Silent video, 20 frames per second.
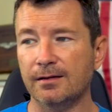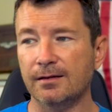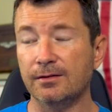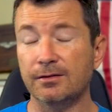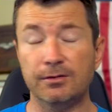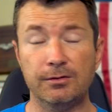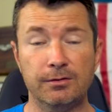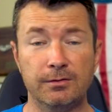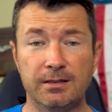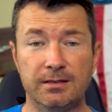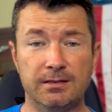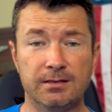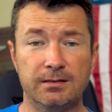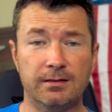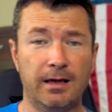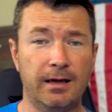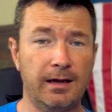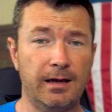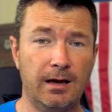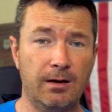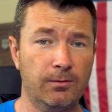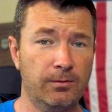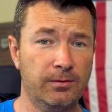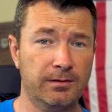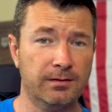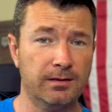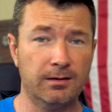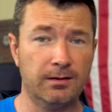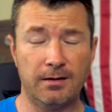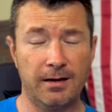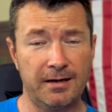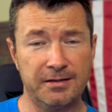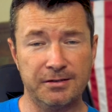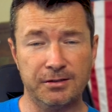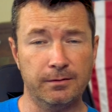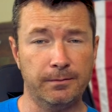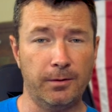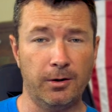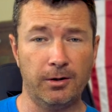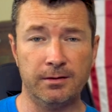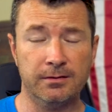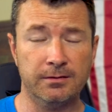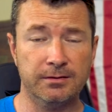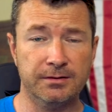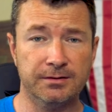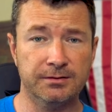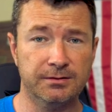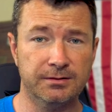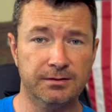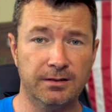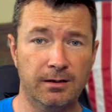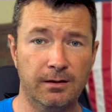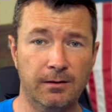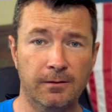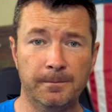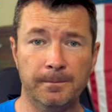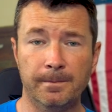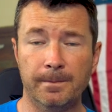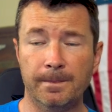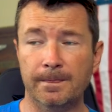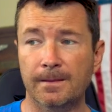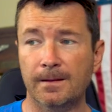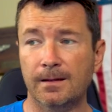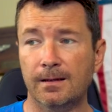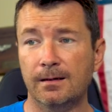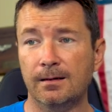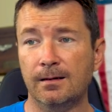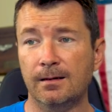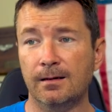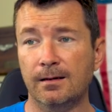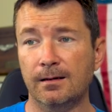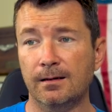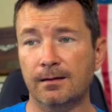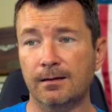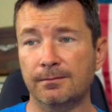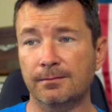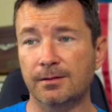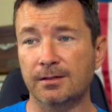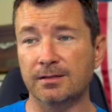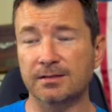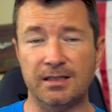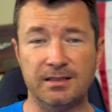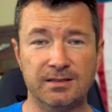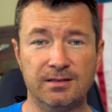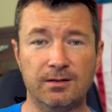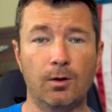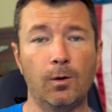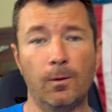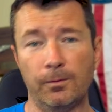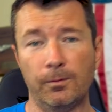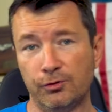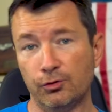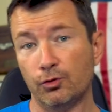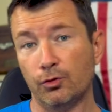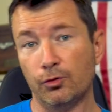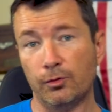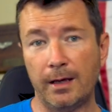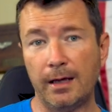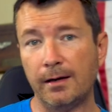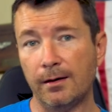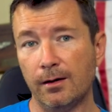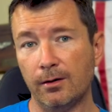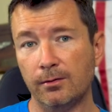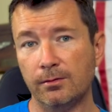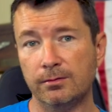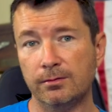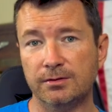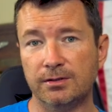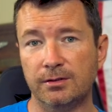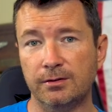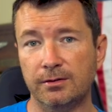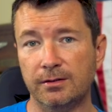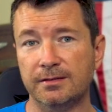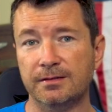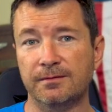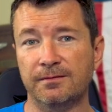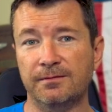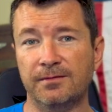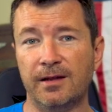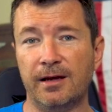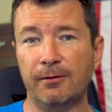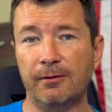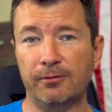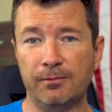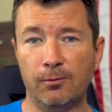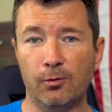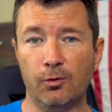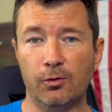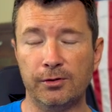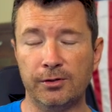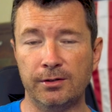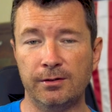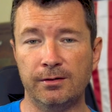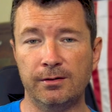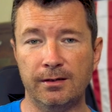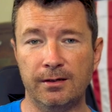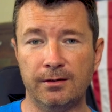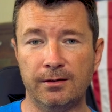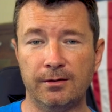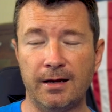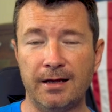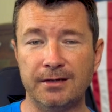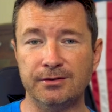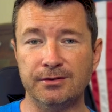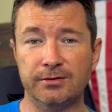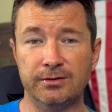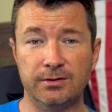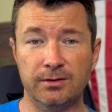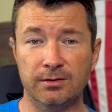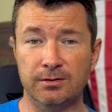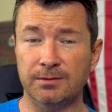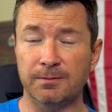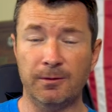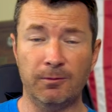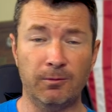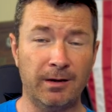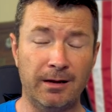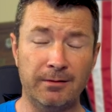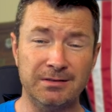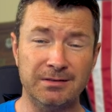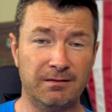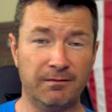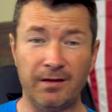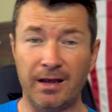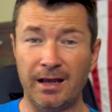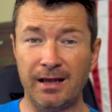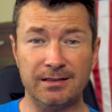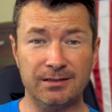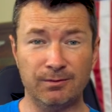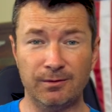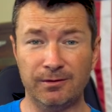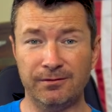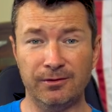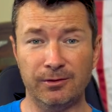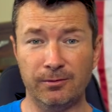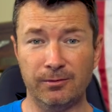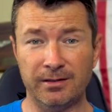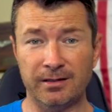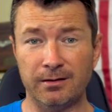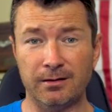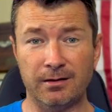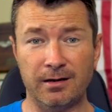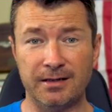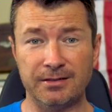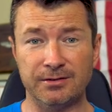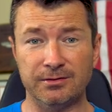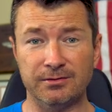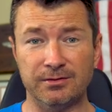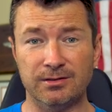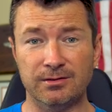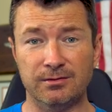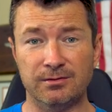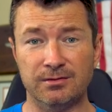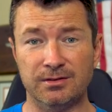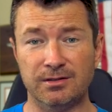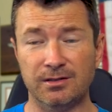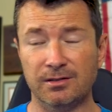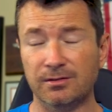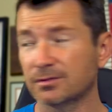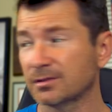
You do get to hang out with international partners, so because uh, that's the whole Euro NATO. So you get to fly with more international students. But when I was advanced, we flew with international students too.